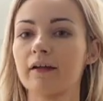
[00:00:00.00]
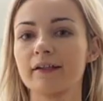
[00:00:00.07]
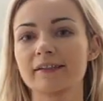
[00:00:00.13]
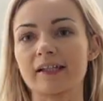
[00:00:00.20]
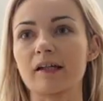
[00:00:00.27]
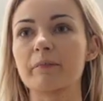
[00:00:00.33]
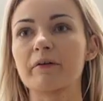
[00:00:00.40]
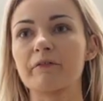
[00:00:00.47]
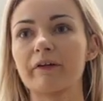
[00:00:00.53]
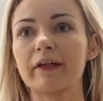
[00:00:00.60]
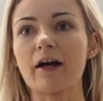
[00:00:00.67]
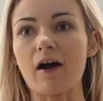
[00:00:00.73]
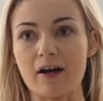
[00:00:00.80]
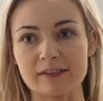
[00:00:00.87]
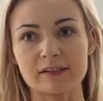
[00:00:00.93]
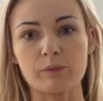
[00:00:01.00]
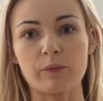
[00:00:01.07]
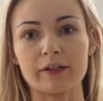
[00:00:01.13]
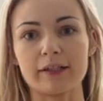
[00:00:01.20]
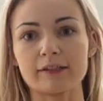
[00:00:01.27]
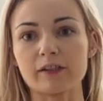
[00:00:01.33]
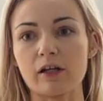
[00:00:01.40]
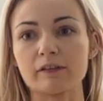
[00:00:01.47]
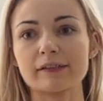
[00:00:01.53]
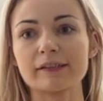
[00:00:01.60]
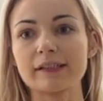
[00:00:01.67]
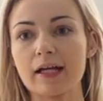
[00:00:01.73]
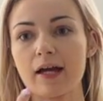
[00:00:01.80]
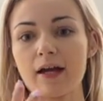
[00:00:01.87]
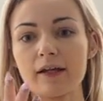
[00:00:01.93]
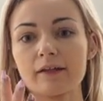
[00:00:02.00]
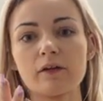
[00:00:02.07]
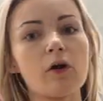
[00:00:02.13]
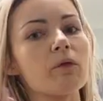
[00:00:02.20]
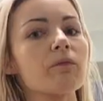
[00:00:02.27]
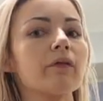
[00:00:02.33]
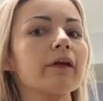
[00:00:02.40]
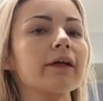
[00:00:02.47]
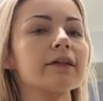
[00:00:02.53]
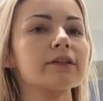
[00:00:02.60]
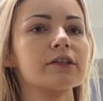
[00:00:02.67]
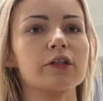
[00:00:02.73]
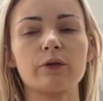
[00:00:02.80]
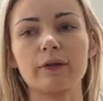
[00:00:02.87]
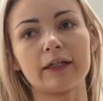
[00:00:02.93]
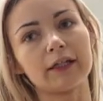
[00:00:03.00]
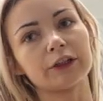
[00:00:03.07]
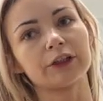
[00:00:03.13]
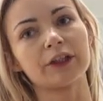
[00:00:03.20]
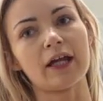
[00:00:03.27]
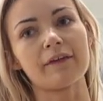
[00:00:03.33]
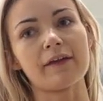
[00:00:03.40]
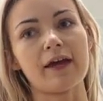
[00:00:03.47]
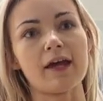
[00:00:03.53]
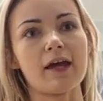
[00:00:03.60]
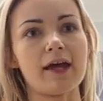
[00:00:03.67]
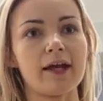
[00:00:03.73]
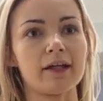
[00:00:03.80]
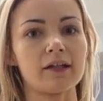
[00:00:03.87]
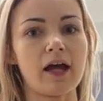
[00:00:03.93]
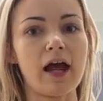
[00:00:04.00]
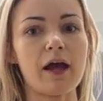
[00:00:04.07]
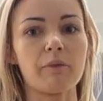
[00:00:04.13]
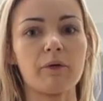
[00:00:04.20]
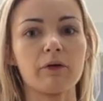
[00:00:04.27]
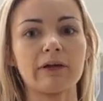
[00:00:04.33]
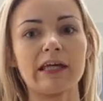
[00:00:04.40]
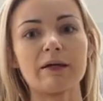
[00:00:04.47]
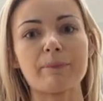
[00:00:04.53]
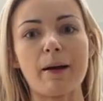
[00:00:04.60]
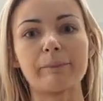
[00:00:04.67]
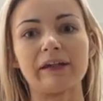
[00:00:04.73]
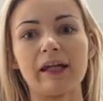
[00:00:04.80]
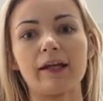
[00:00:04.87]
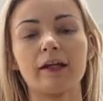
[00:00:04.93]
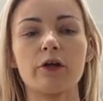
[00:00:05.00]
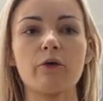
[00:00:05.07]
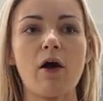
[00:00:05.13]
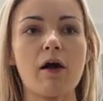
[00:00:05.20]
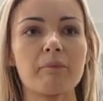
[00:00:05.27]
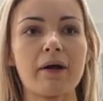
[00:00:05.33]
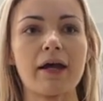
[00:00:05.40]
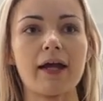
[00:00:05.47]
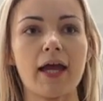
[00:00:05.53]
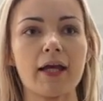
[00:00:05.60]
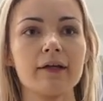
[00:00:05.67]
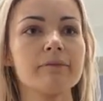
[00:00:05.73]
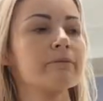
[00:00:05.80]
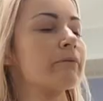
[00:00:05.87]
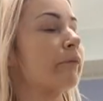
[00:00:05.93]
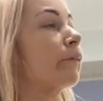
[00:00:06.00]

it's gonna be really awesome when it's all done, hopefully soonish, and then I will keep updating you on my